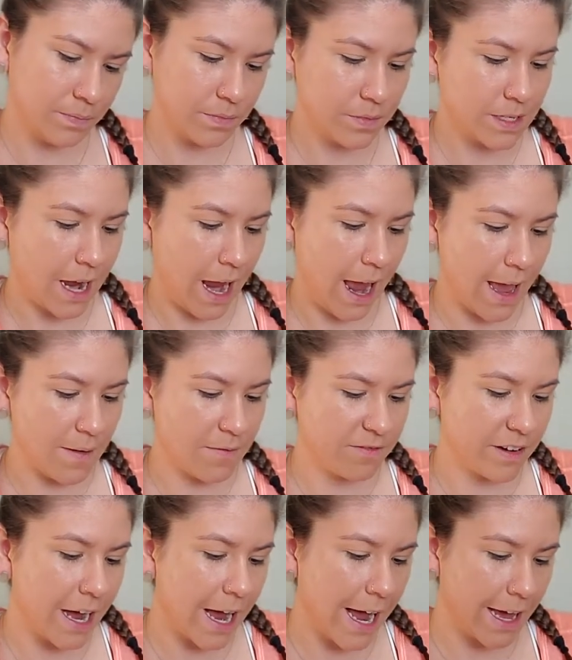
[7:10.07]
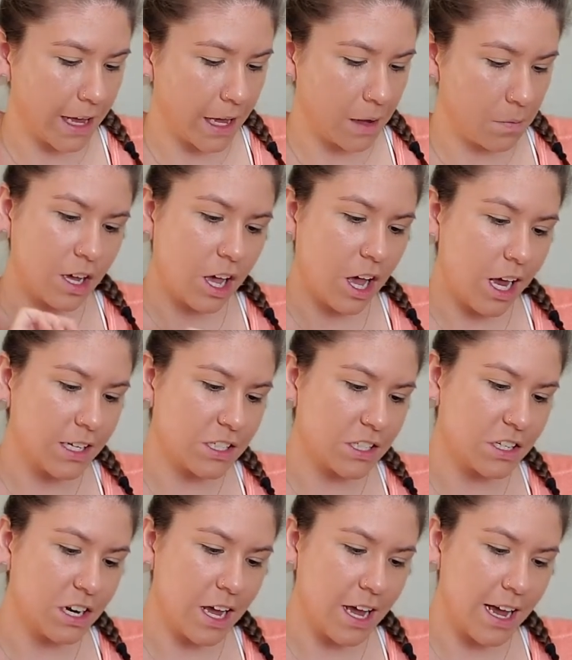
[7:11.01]
type vibe.
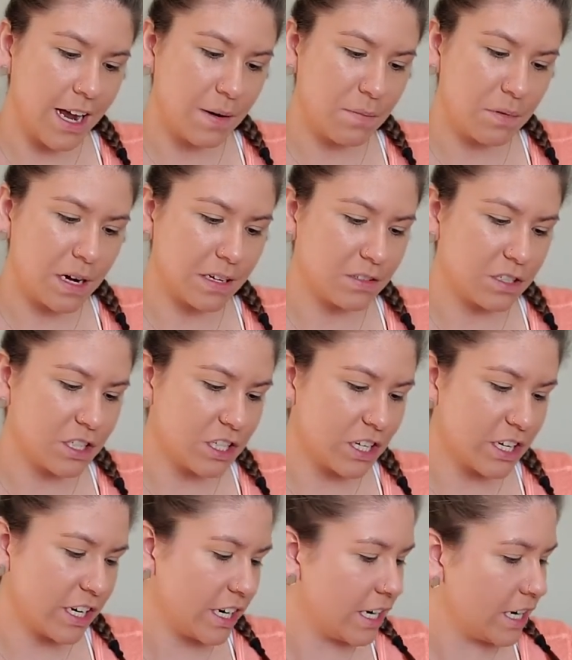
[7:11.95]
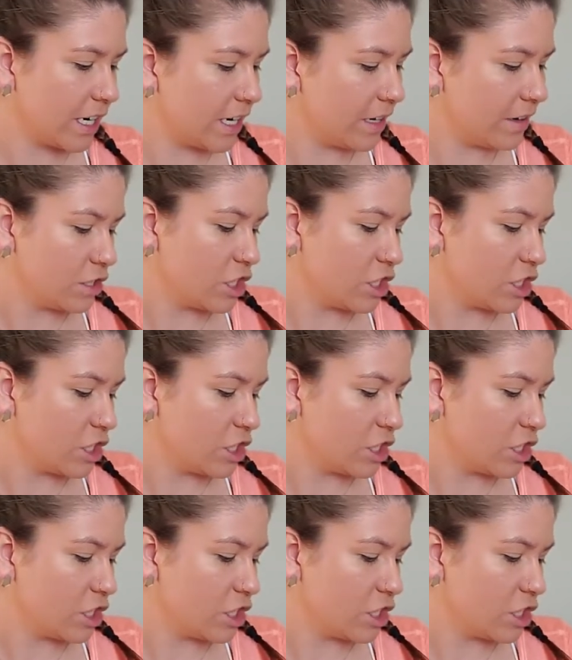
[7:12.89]
Caution Hot, Brown Sugar,